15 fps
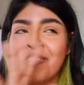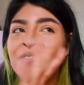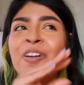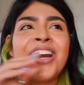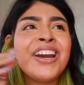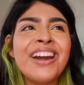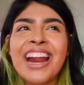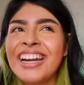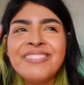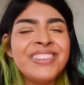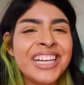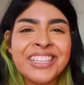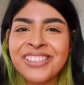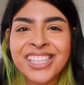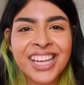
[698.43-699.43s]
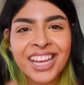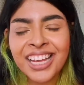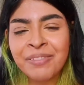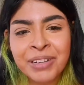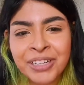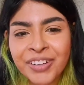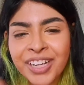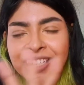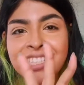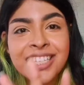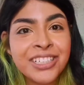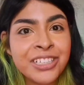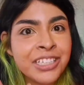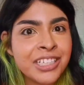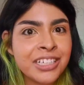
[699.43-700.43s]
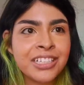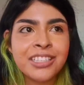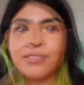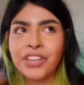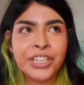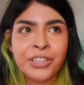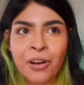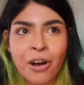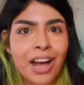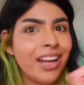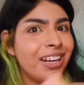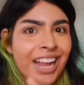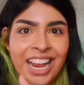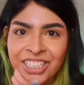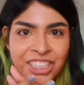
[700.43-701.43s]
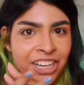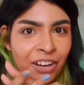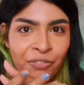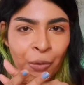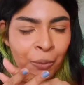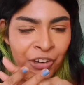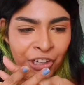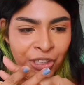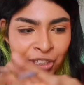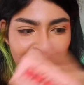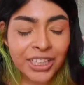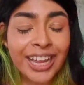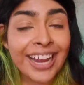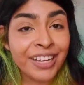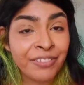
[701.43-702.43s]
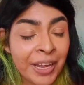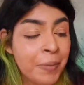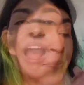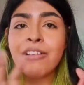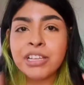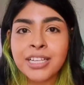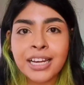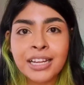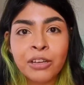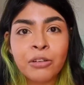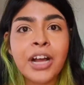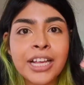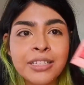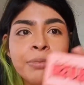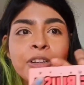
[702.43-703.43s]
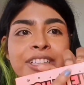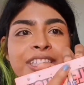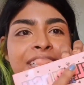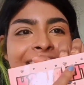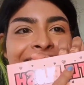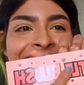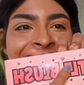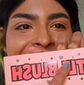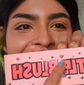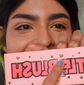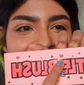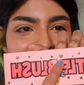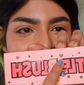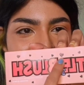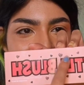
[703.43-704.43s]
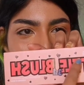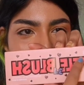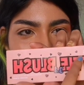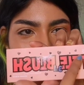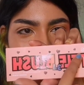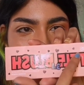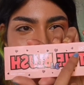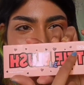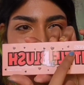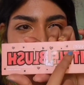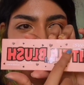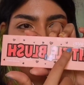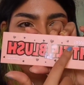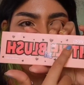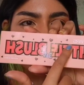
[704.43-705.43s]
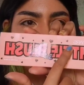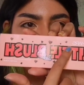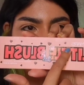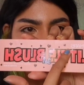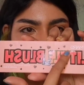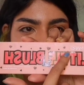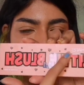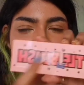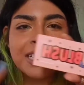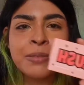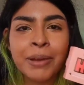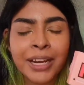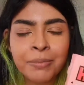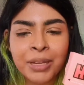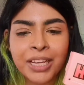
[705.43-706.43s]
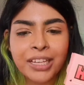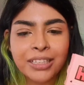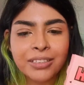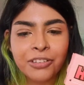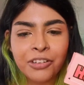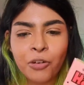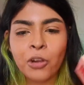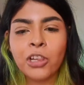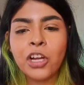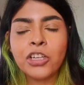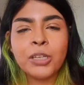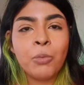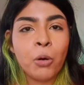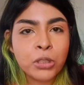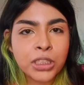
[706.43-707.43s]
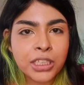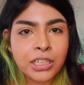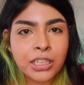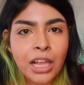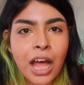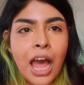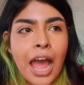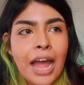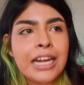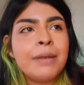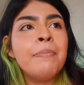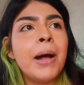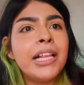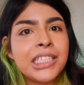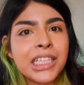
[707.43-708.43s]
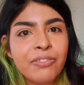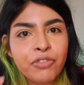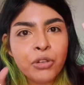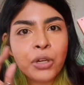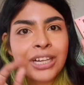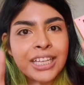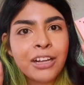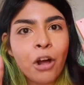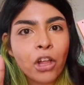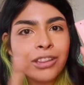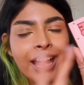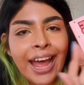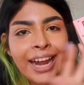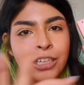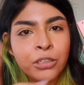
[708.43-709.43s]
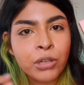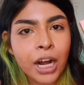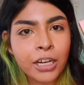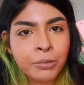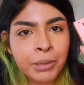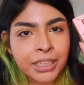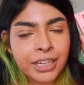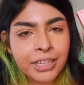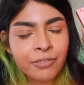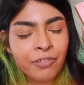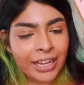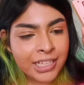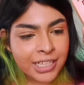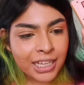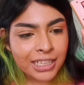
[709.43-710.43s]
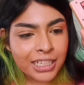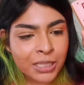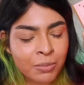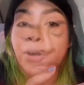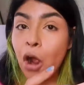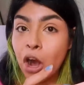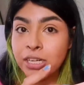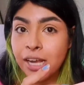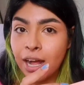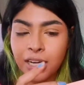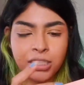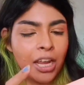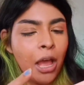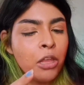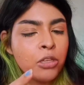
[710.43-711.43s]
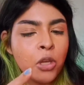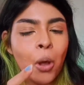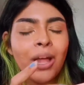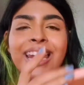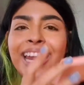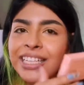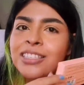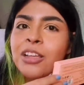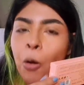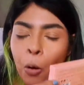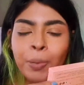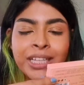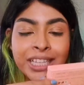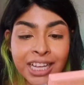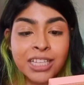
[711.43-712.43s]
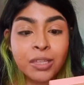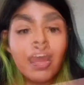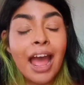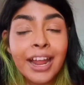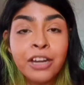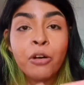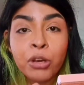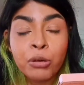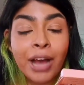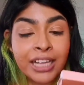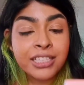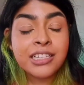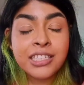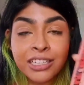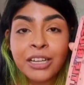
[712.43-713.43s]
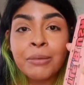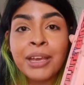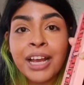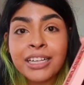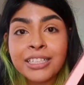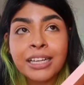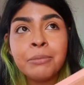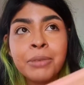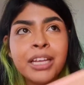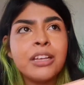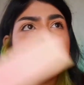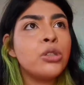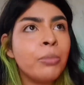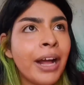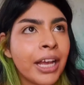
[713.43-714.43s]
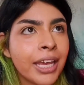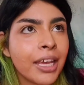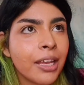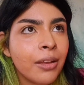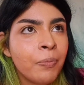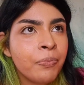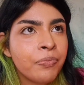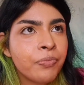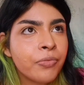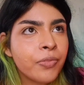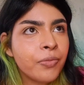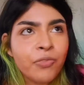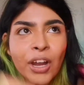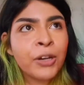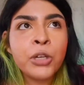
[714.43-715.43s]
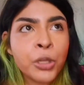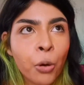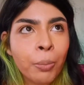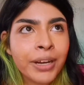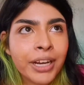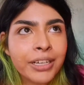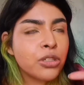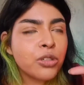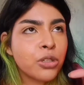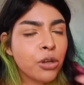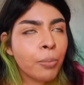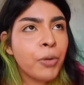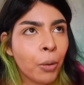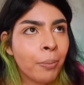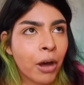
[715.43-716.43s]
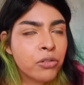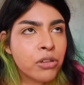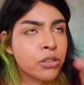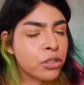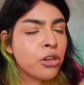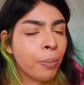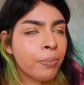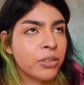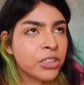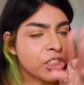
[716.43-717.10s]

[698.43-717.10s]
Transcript: What a random thing to say in between a serious, serious video. Hashtag unprofessional. Anyway, so I was telling you guys about this little, little cute, cute heart. How pretty are they? This made me whole lot emotional ah. and impulsive to click on the add to cart button while seeing this product. So let's open this. I know you guys are screaming and telling me, Subhankhi, why don't you open it? Stop your mouth. Stop.